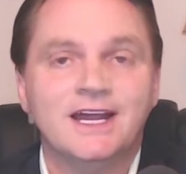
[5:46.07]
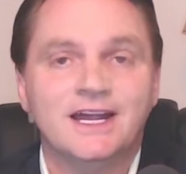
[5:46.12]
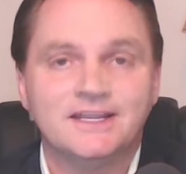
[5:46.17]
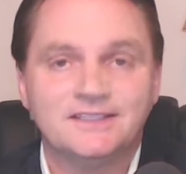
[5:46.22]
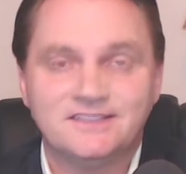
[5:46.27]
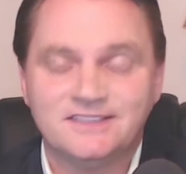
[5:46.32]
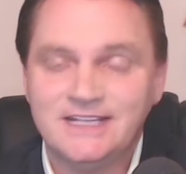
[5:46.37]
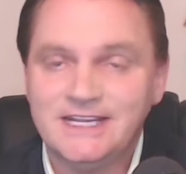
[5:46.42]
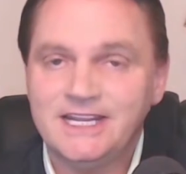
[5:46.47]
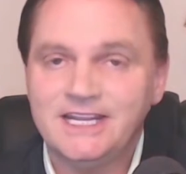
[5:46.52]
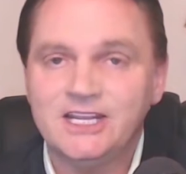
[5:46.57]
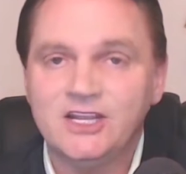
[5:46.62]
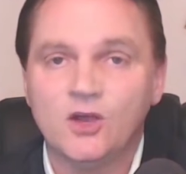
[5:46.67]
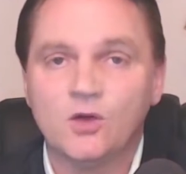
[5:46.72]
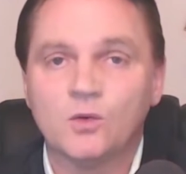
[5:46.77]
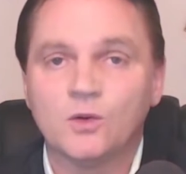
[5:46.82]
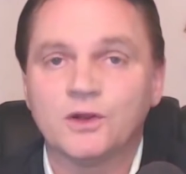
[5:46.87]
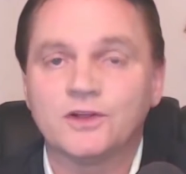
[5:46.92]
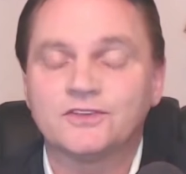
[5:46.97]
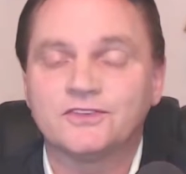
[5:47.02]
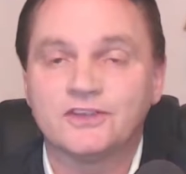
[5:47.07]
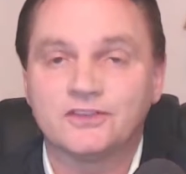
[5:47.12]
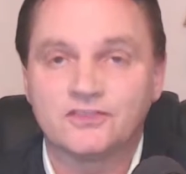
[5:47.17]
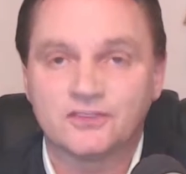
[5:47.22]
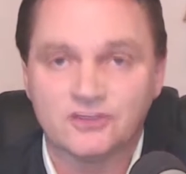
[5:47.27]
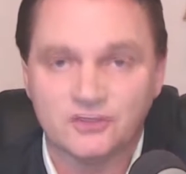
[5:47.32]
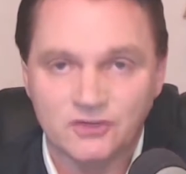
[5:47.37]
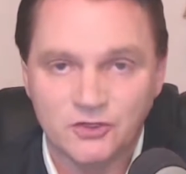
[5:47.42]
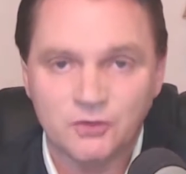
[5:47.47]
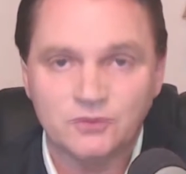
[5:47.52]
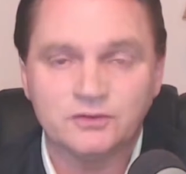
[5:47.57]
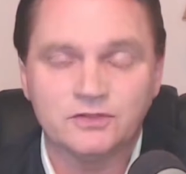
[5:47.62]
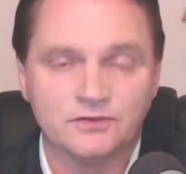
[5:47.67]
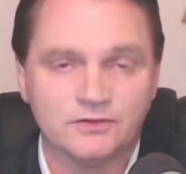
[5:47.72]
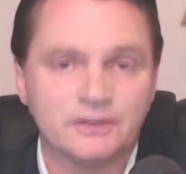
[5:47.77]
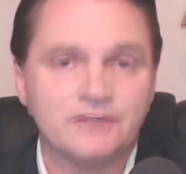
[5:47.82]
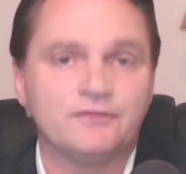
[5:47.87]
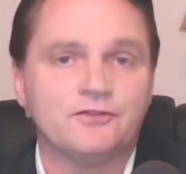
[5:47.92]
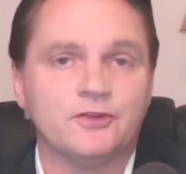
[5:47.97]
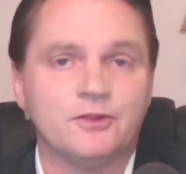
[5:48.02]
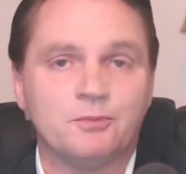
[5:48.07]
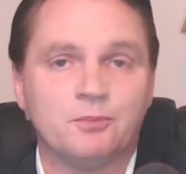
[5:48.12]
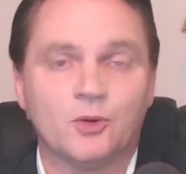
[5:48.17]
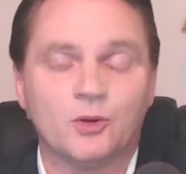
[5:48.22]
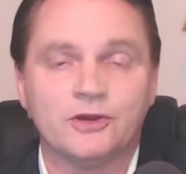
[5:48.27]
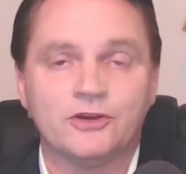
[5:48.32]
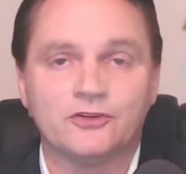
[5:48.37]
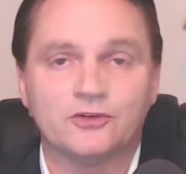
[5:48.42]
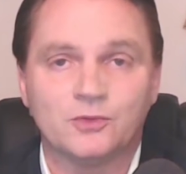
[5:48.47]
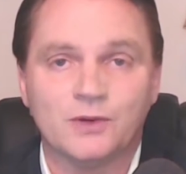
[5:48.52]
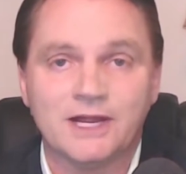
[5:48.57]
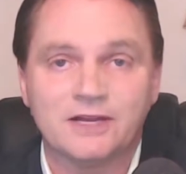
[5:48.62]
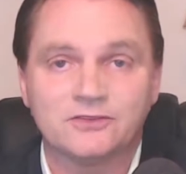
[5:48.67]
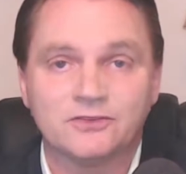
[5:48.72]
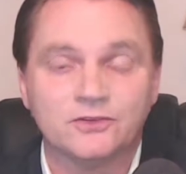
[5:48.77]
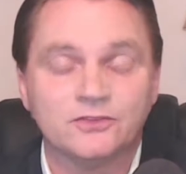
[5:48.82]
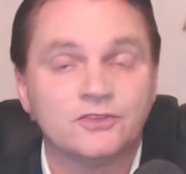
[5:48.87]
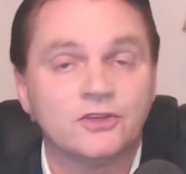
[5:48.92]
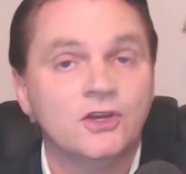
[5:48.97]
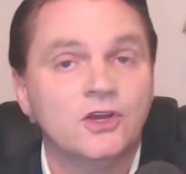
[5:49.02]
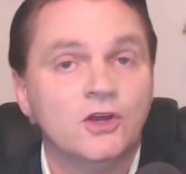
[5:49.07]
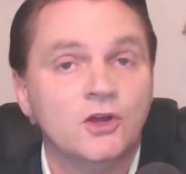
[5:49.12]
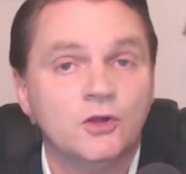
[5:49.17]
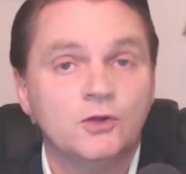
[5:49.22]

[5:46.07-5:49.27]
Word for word: A CEO works exclusively for the board of directors